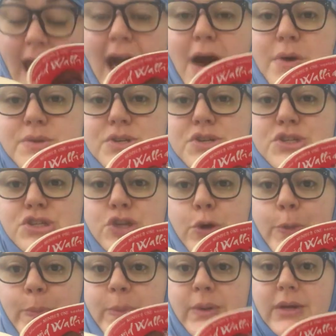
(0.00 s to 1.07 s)
How's your
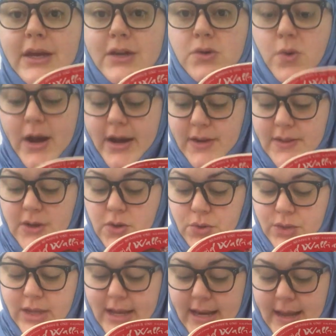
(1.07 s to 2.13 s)
soup? Inquired the
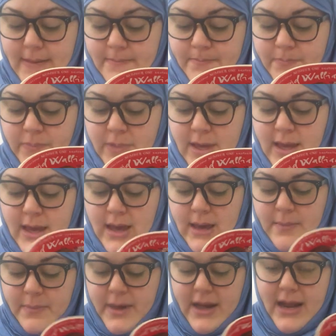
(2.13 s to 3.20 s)
old lady.
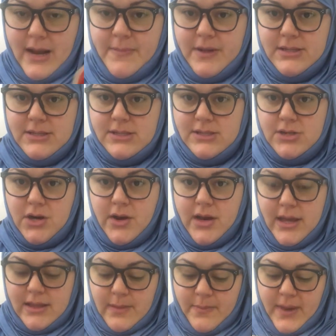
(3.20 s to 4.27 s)
Ben had been
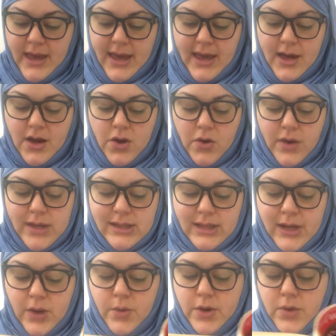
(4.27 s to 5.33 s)
stirring the pale green
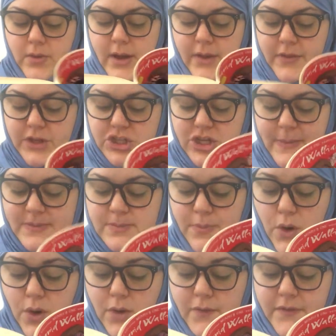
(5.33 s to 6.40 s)
liquid around the chipped
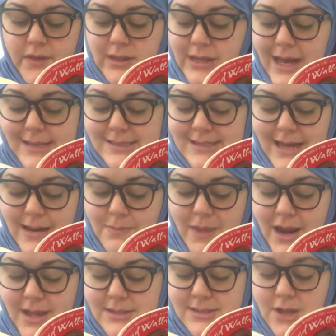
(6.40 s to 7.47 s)
bowl for the last 10
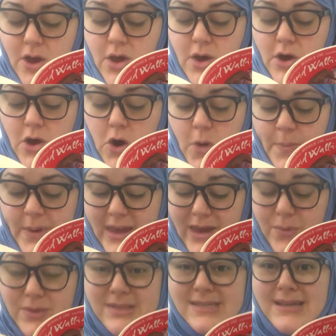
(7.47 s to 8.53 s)
minutes, hoping
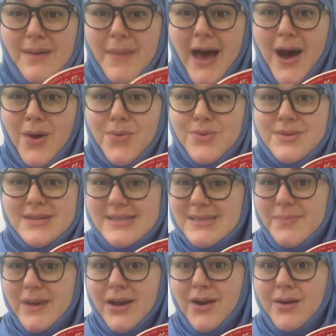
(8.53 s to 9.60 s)
it would somehow
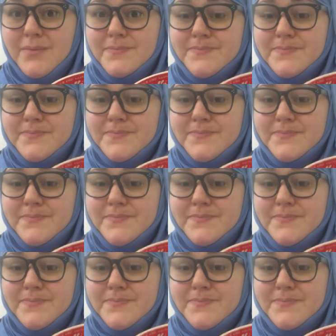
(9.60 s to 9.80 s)
disappear.